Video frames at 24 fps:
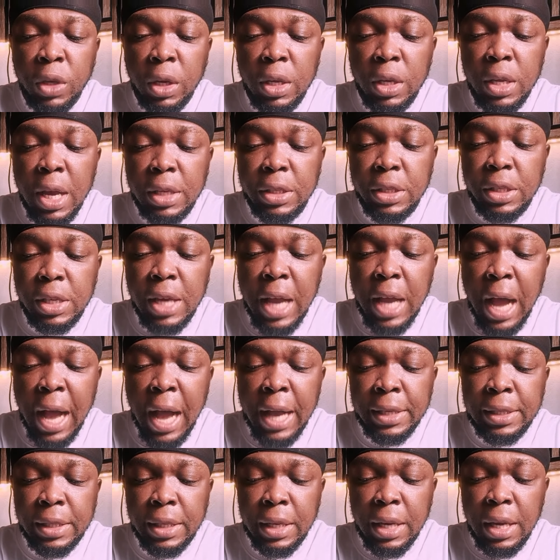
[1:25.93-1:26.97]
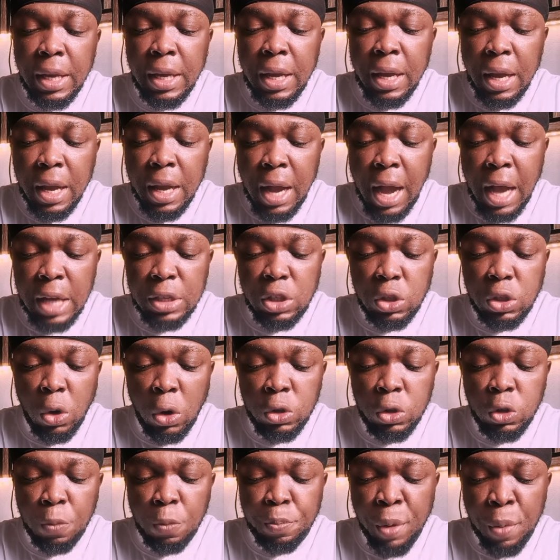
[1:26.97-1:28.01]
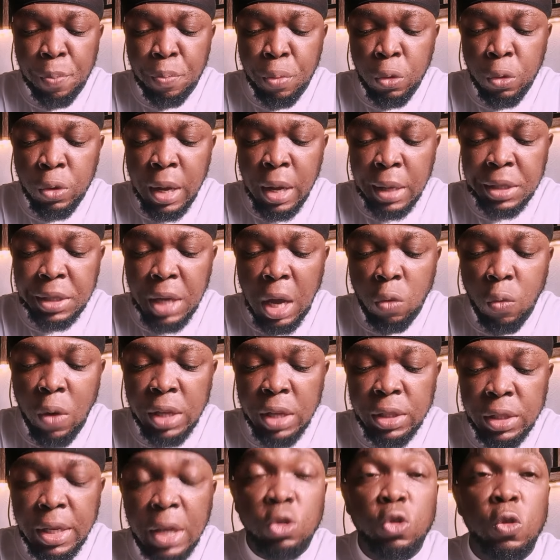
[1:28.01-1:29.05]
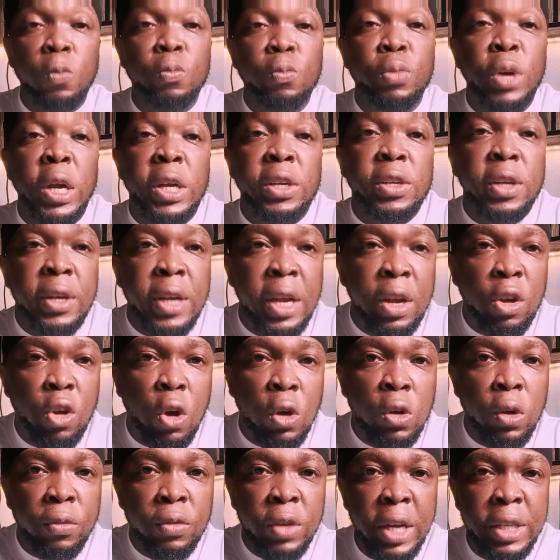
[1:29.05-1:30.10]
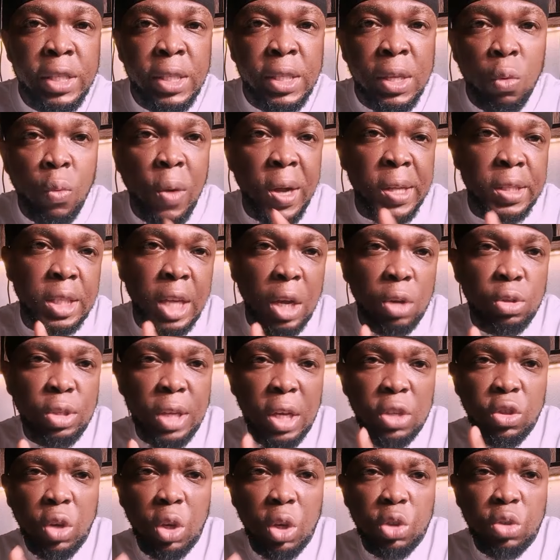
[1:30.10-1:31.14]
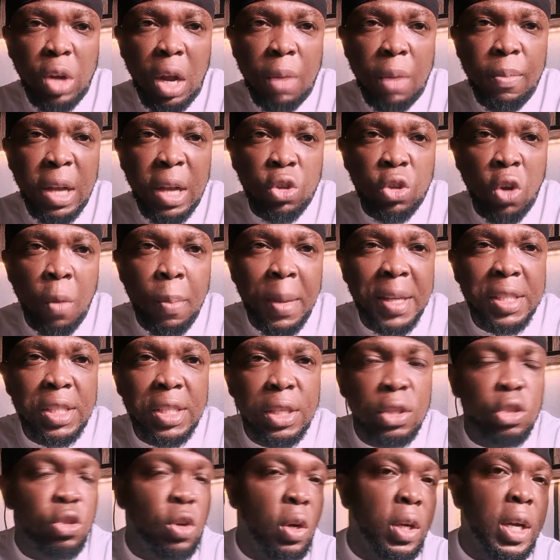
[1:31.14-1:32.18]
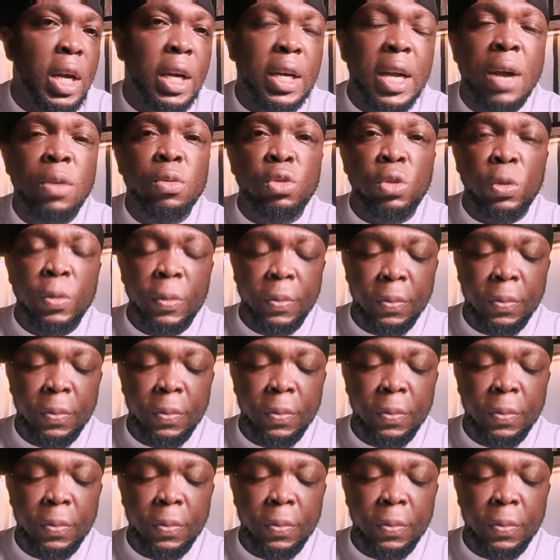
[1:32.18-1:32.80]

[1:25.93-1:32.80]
Yes, guys, I told you people that I wanted to break the record of getting 1,000 subscribers on my TikTok account.